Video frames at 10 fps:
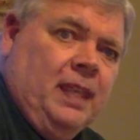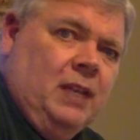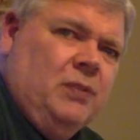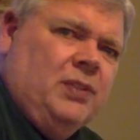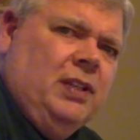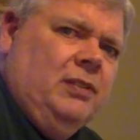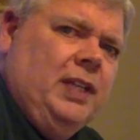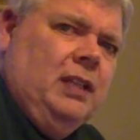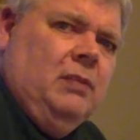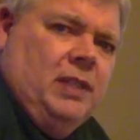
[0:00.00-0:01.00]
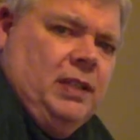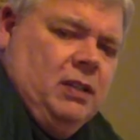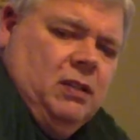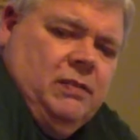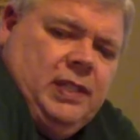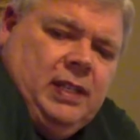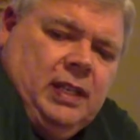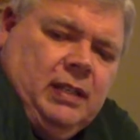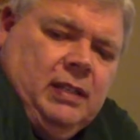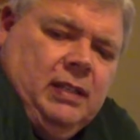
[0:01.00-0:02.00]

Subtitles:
and we're still dealing with the COVID thing.